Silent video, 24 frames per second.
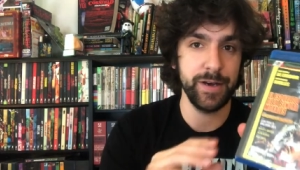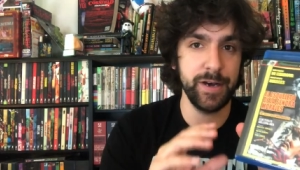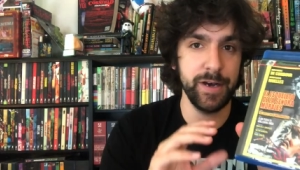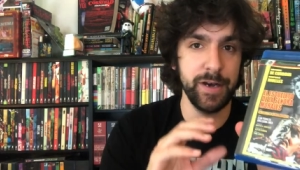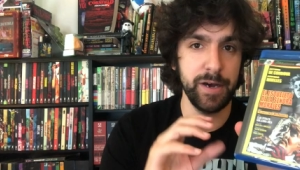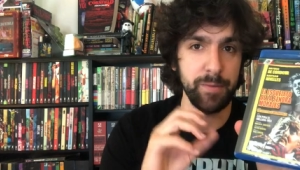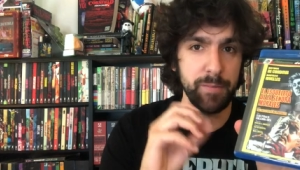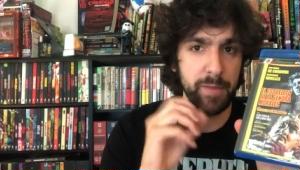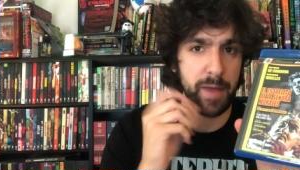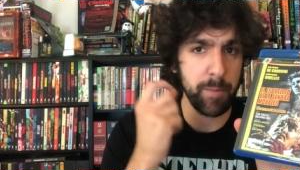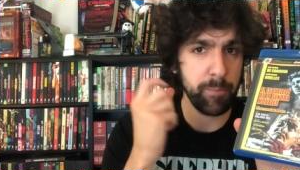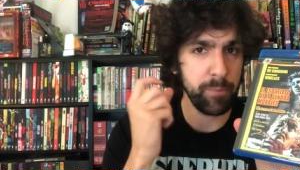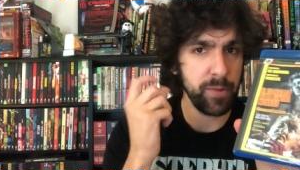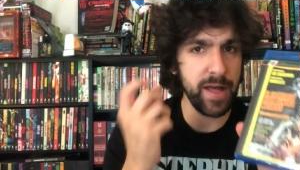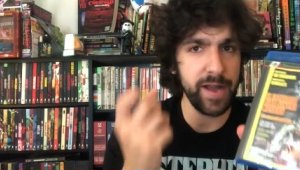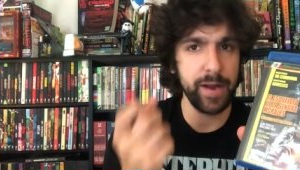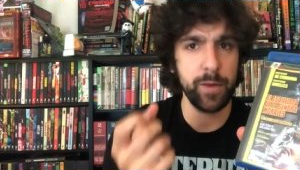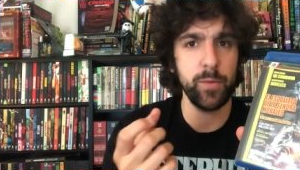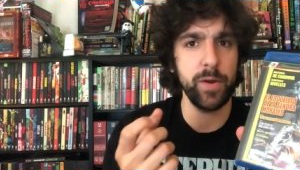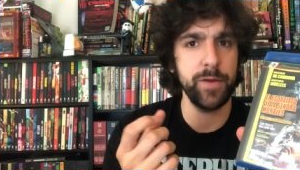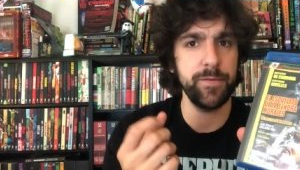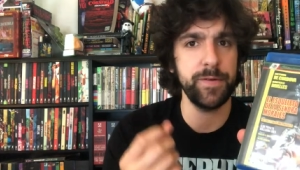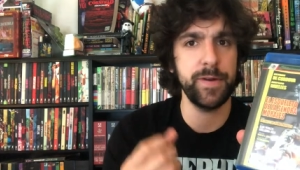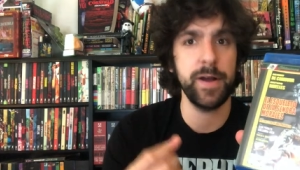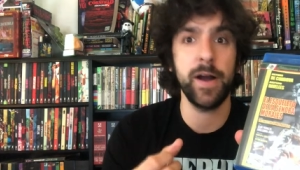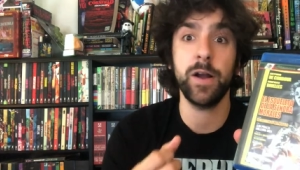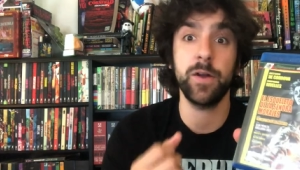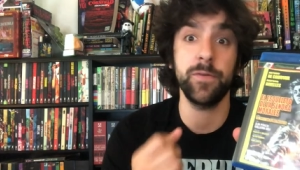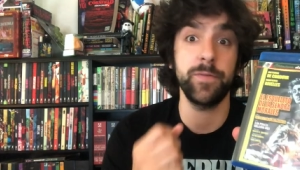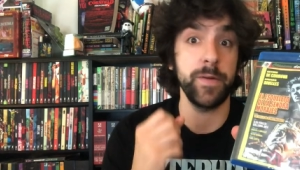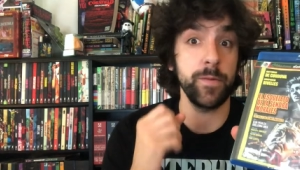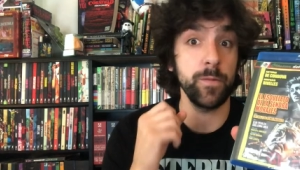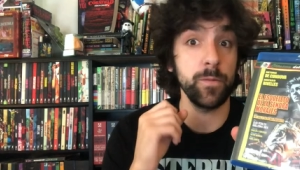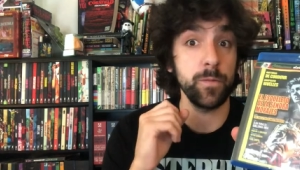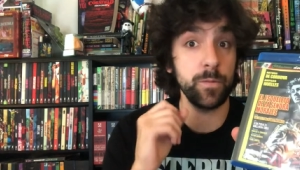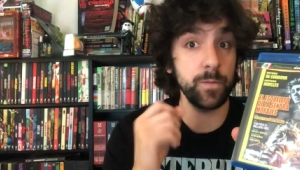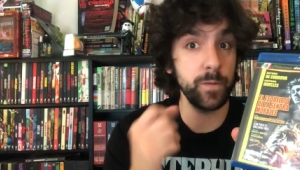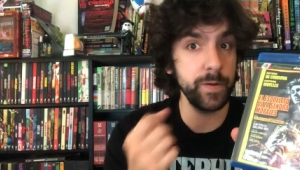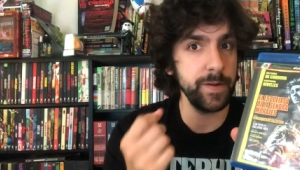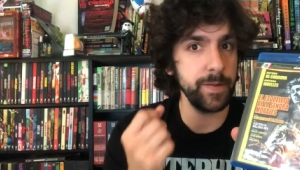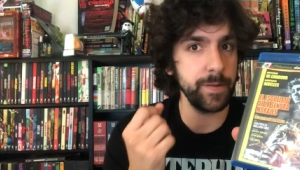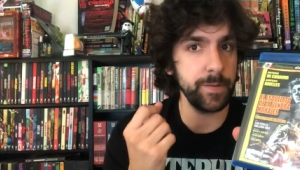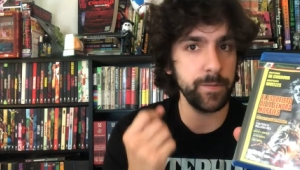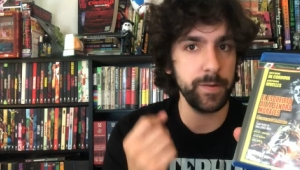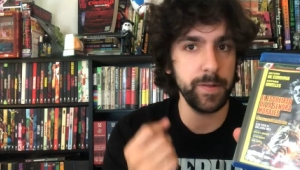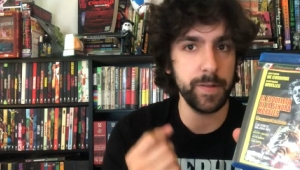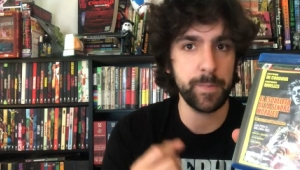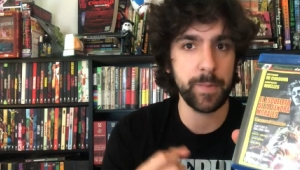Um, that black and white photography
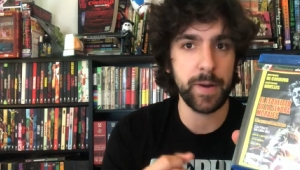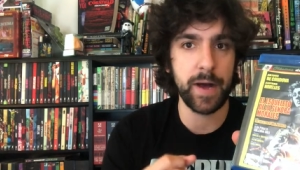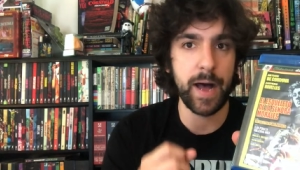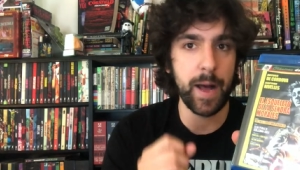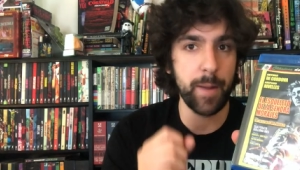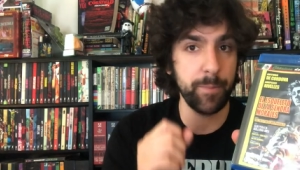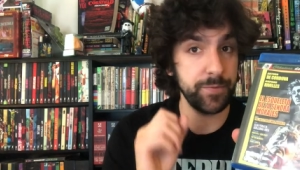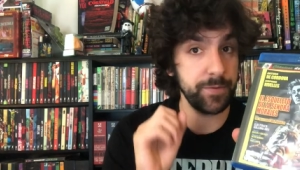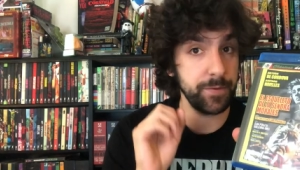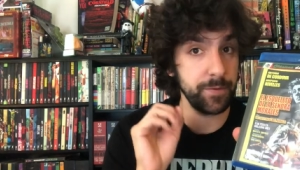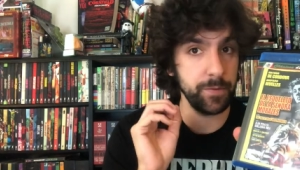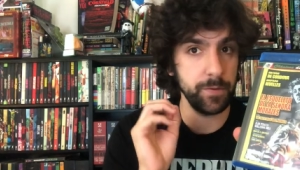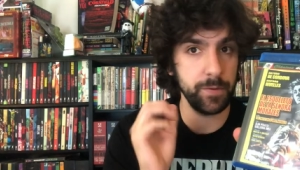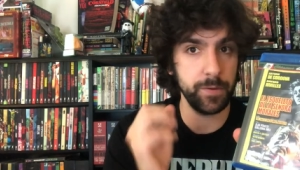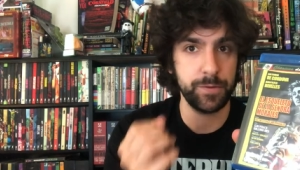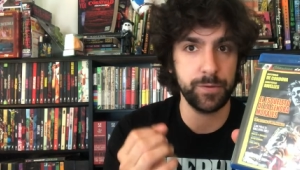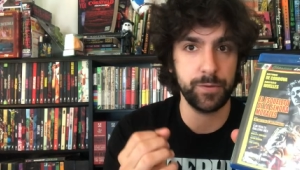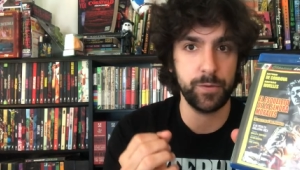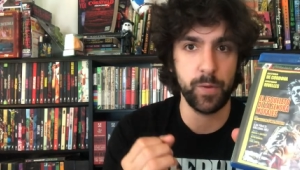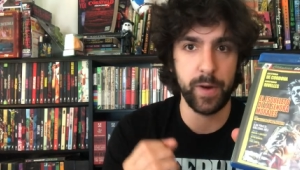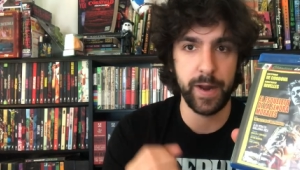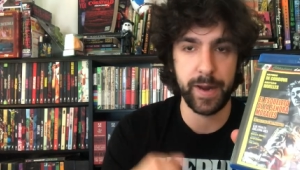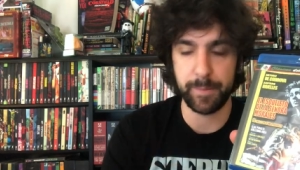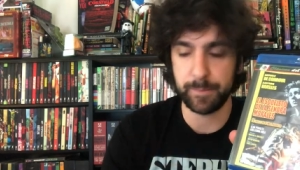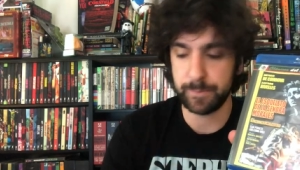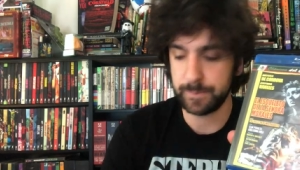really, really pops, looks great.